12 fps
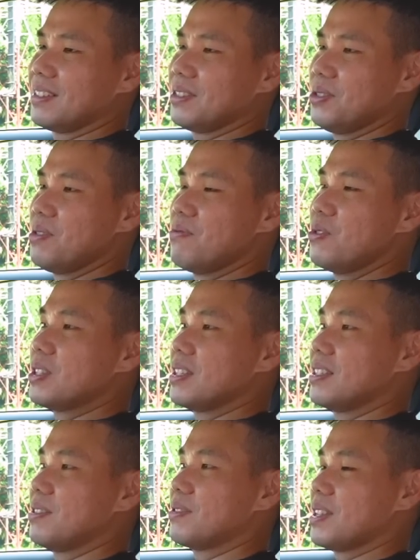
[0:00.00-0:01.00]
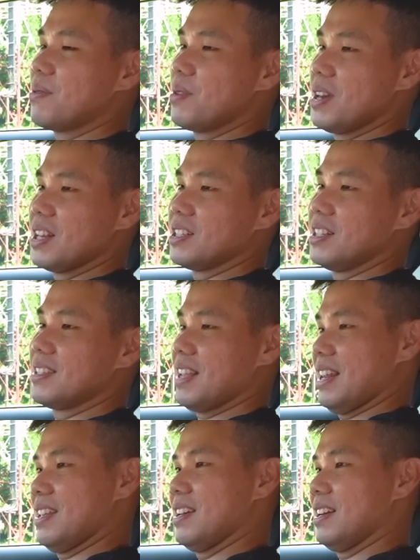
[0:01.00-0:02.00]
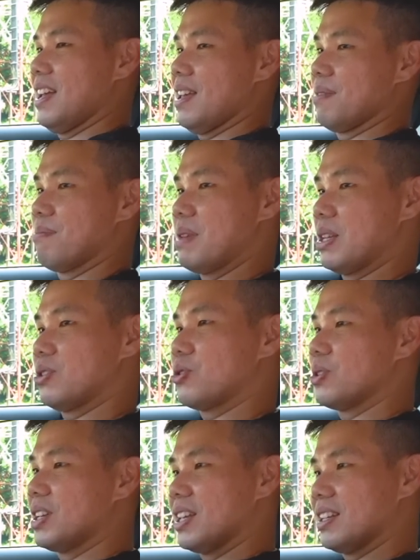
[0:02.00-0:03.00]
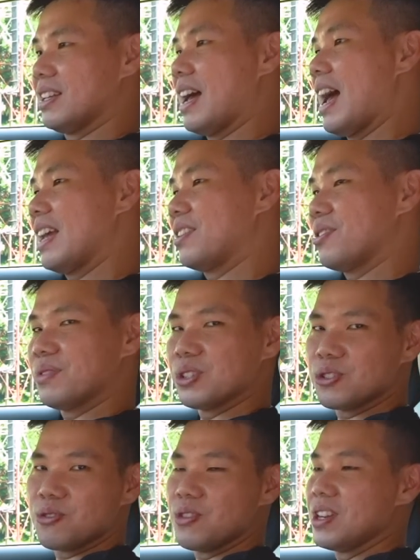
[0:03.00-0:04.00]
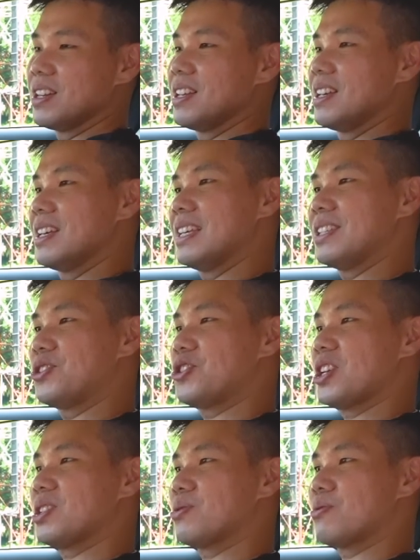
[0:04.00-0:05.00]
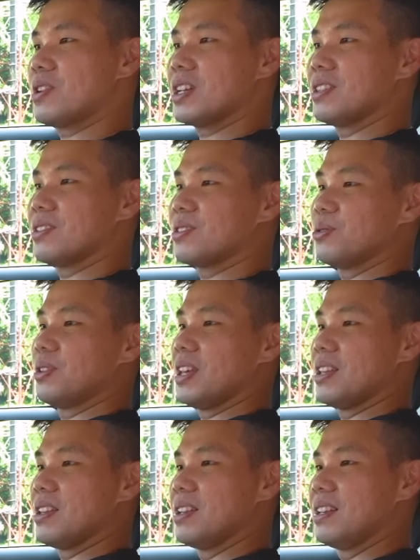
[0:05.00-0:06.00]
So it feels as if someone actually sat here and made sure that the height of the screen is just right so that